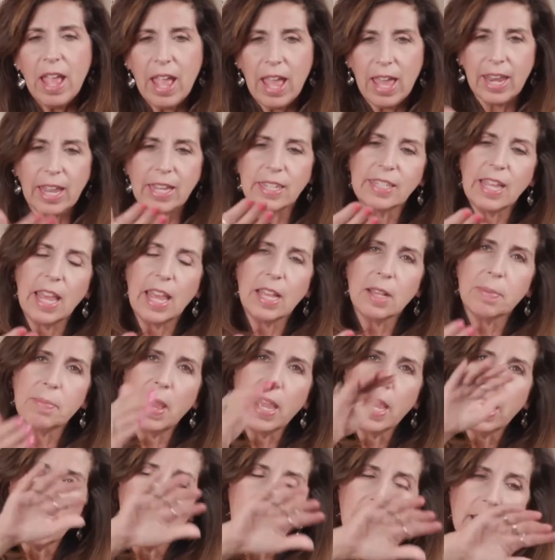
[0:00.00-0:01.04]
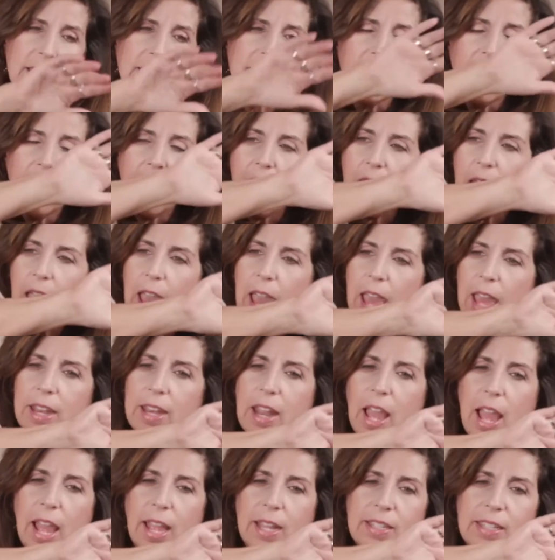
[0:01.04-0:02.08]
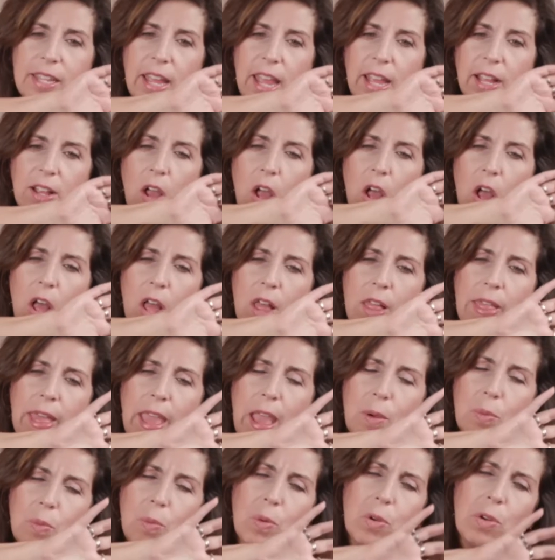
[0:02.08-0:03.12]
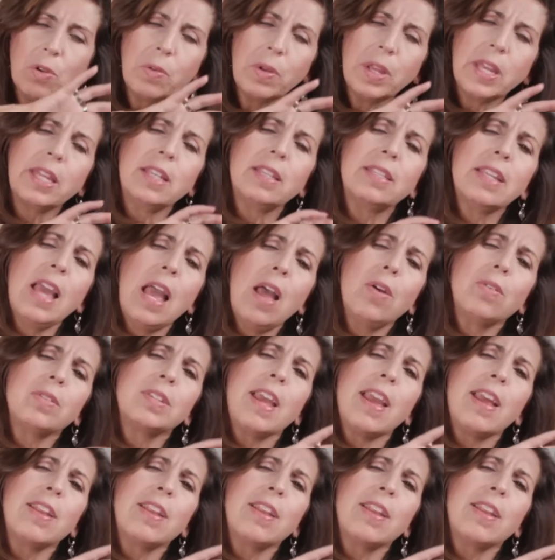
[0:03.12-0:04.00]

And I take my hand and I take all that worry, doubt,